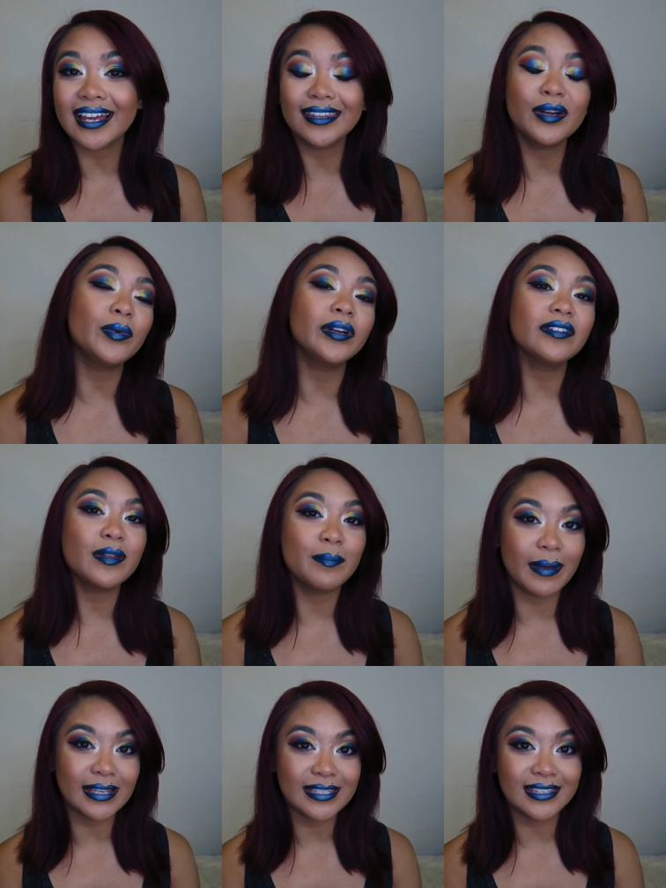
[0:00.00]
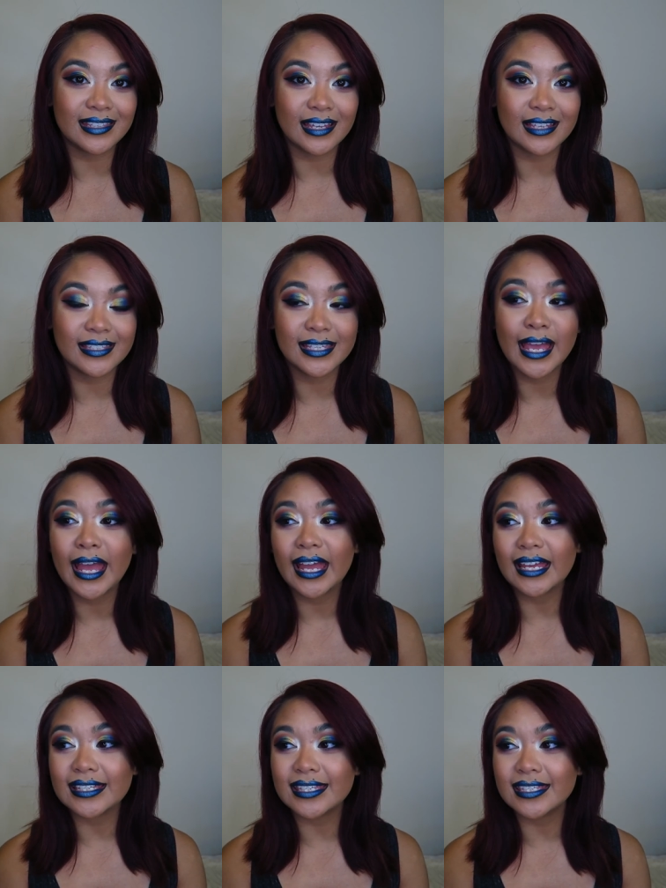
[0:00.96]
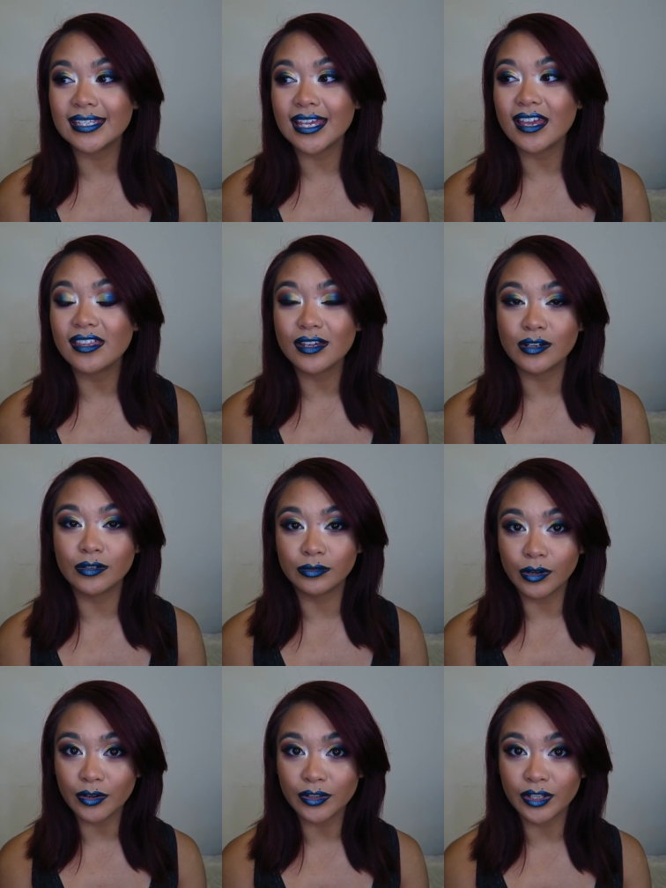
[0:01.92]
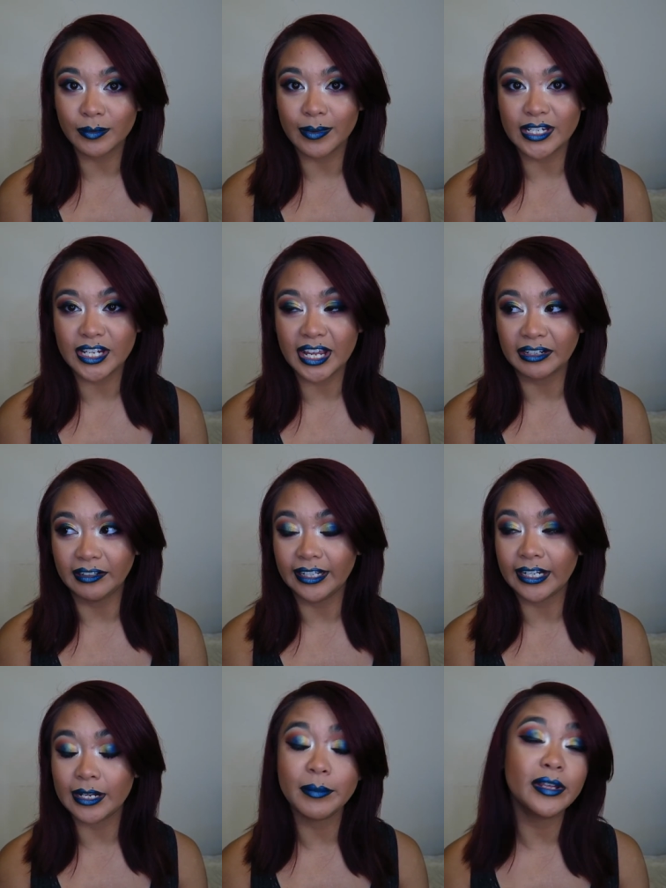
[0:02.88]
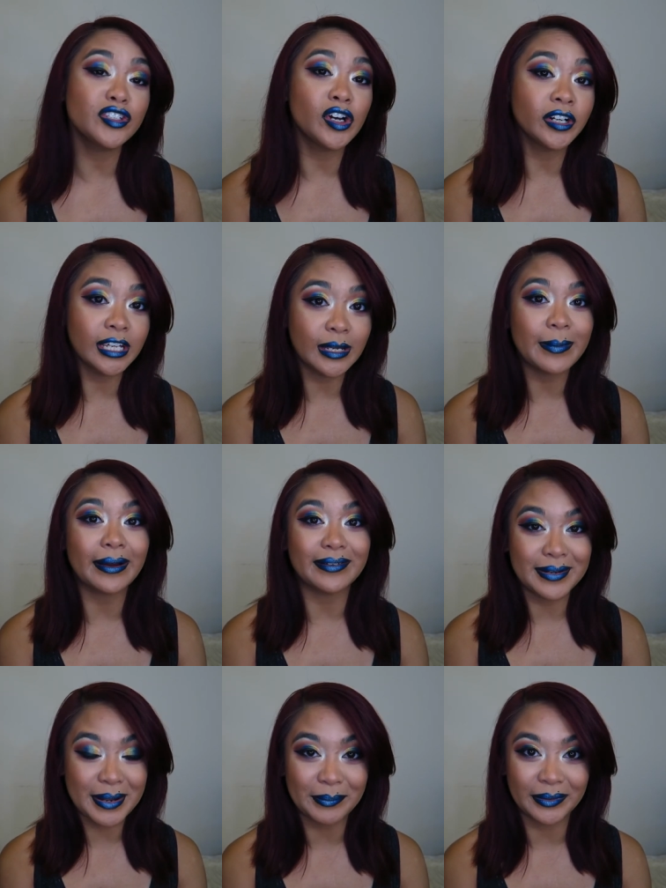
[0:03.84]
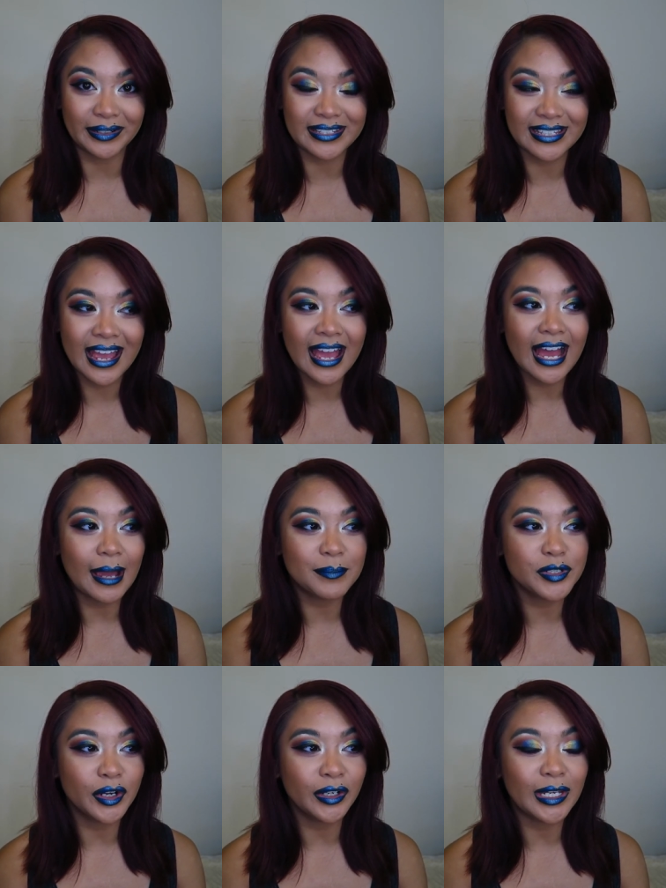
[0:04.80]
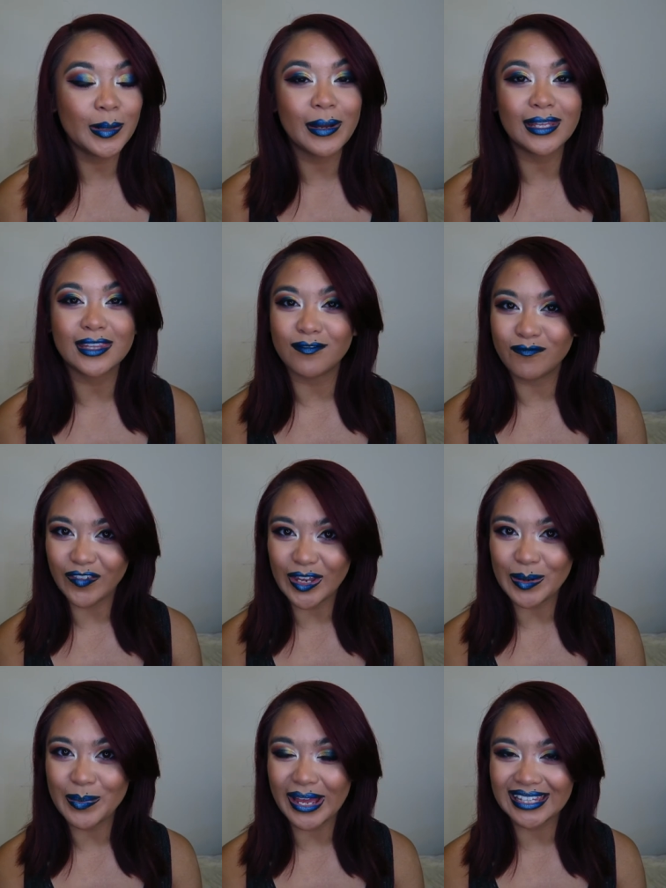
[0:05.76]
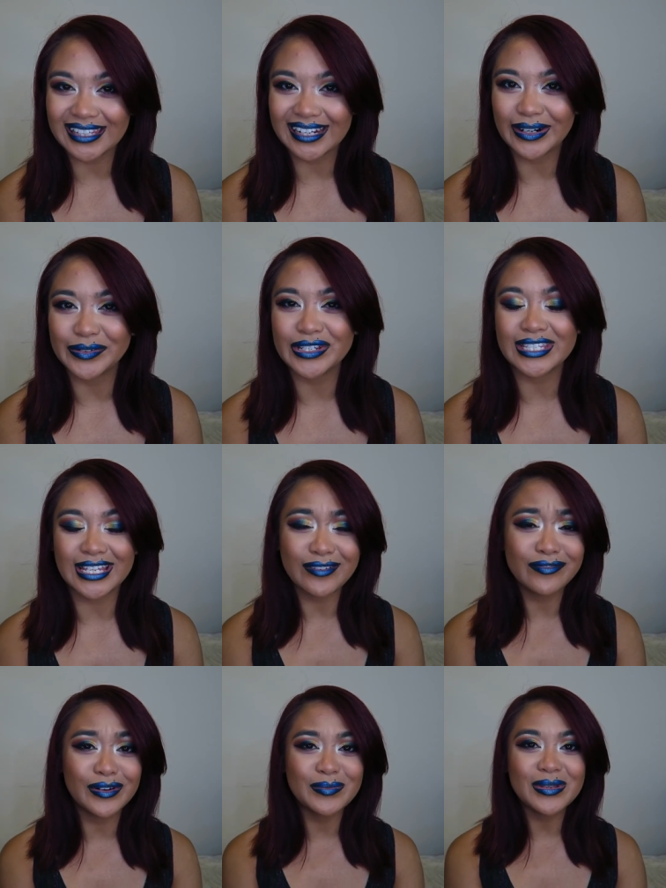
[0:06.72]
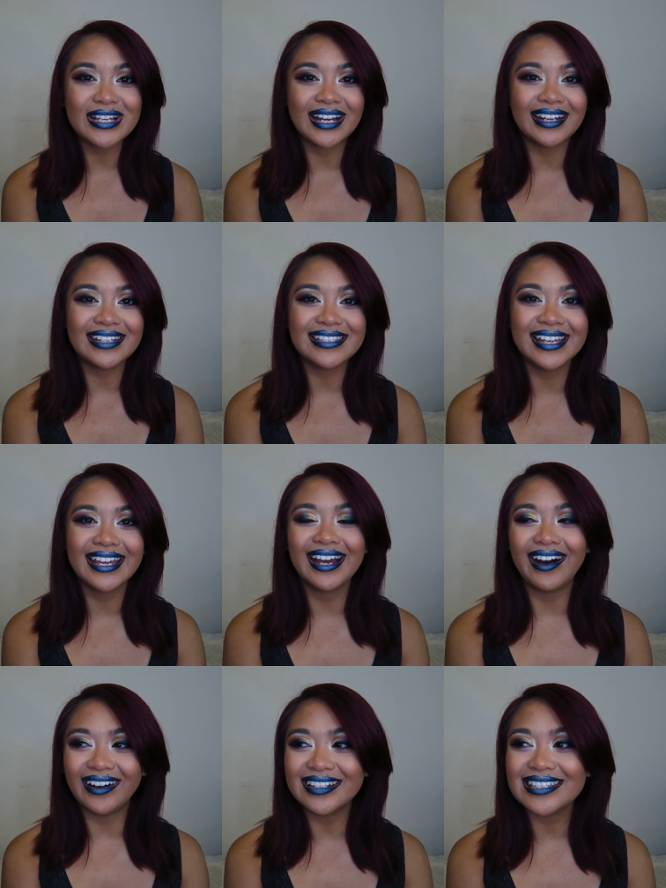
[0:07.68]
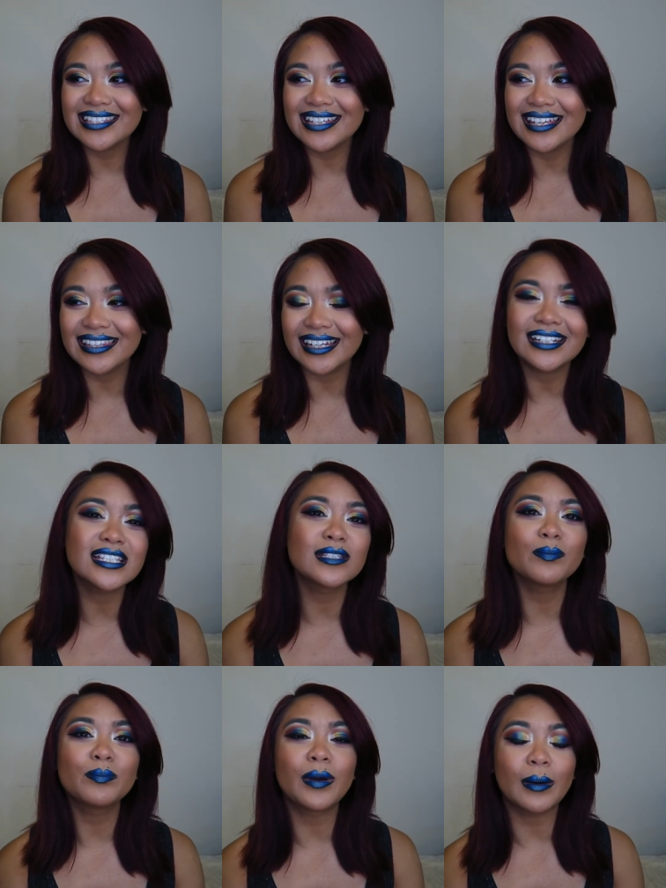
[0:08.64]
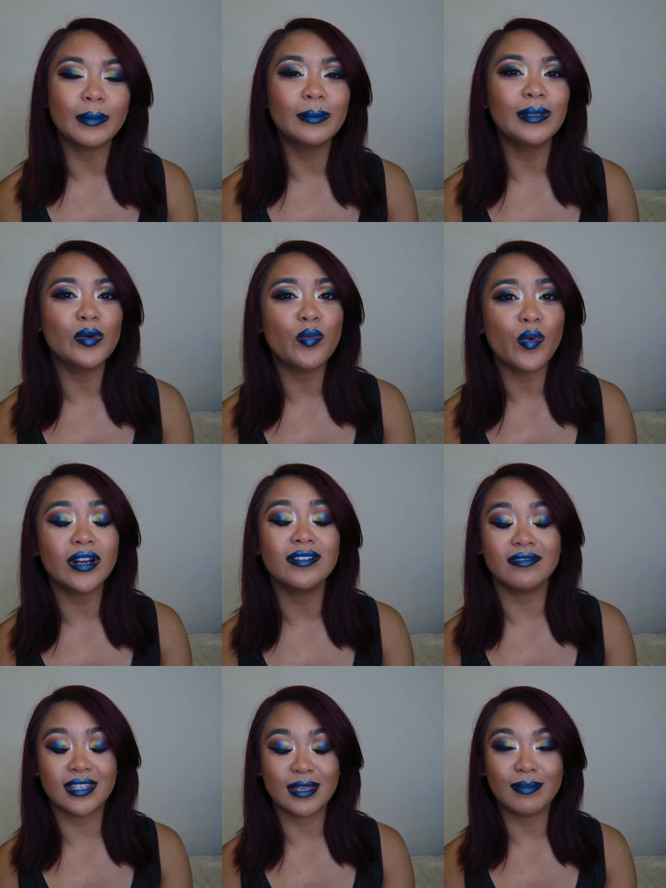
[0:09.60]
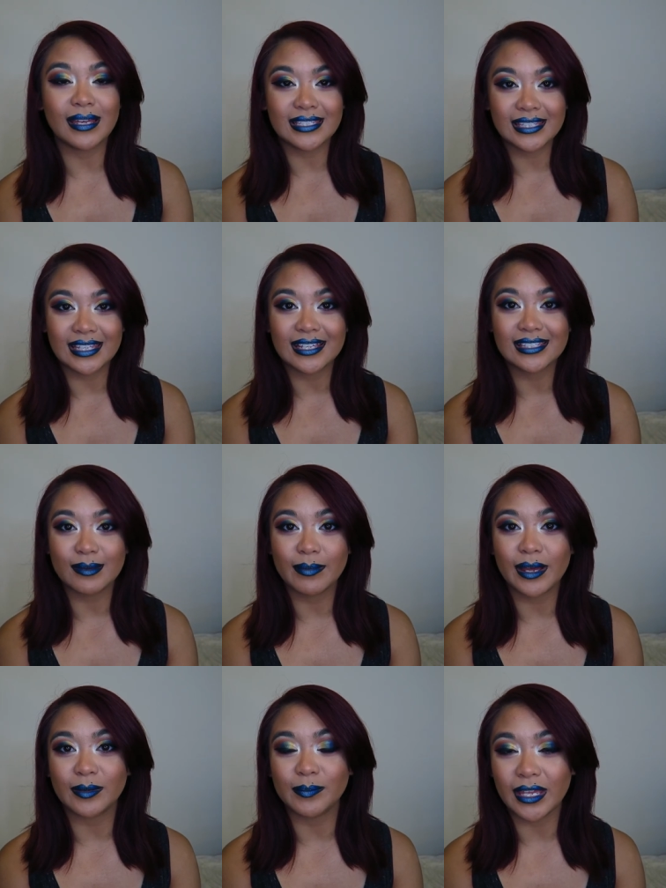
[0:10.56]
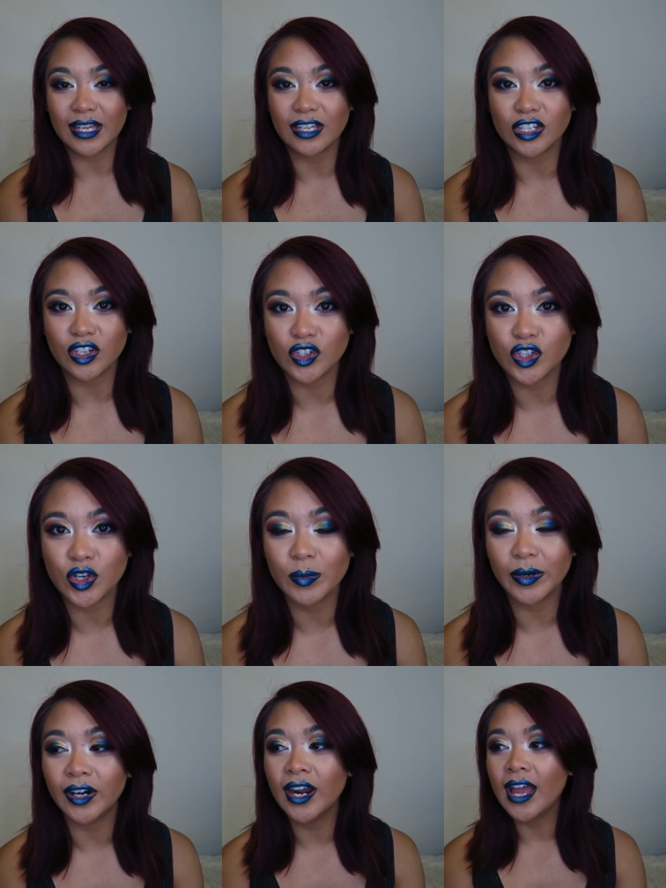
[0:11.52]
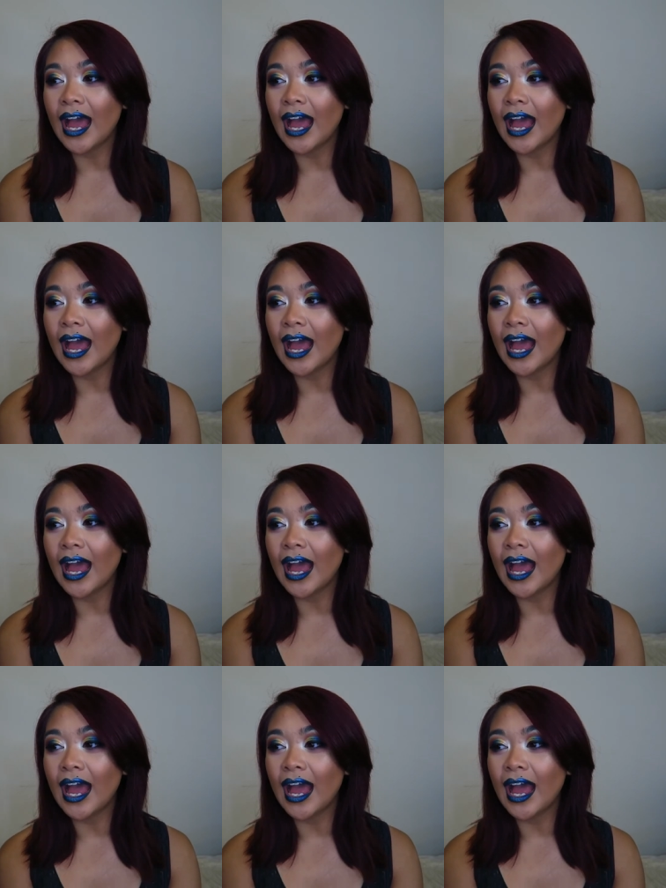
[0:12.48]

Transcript: I think one of the best things is seeing the growth on my channel. And I'm not talking about numbers. I'm talking about the feedback that I receive from you guys. Honestly, that is probably one of the best things about being a YouTuber.